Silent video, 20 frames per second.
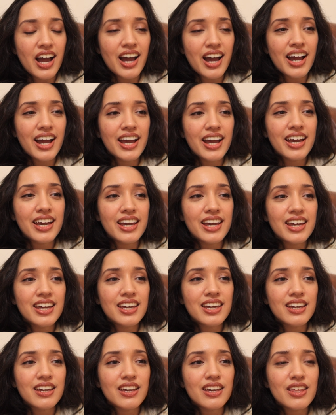
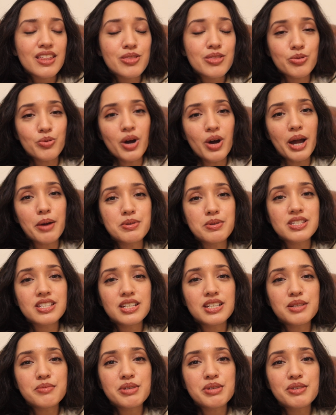I thought I was
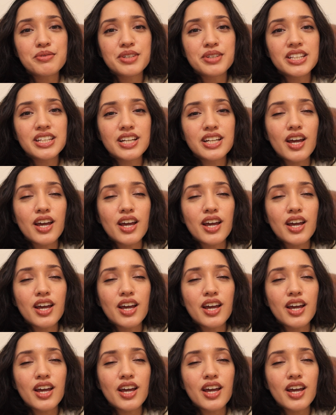going to be really